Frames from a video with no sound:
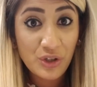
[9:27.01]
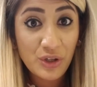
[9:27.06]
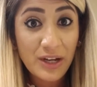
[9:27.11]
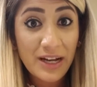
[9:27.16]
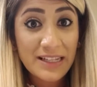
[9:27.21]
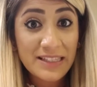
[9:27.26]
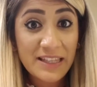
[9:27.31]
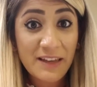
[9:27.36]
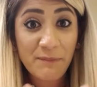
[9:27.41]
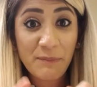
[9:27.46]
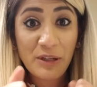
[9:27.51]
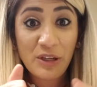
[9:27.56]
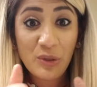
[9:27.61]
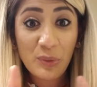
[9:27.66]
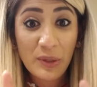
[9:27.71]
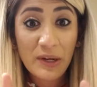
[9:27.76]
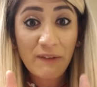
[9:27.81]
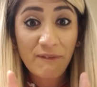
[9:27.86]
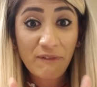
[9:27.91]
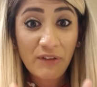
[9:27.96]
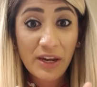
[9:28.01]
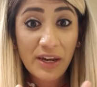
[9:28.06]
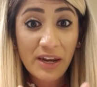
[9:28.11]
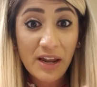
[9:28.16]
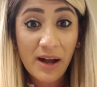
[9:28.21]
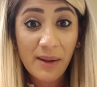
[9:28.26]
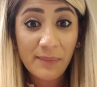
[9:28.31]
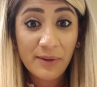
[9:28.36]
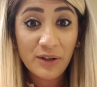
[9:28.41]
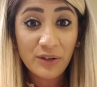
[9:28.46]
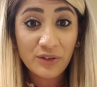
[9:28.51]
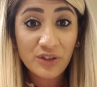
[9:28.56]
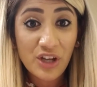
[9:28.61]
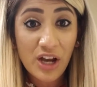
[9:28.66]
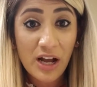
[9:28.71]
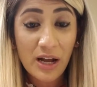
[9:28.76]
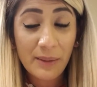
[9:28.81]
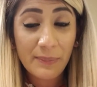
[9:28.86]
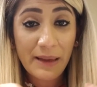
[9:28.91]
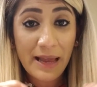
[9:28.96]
You guys have been doing a phenomenal job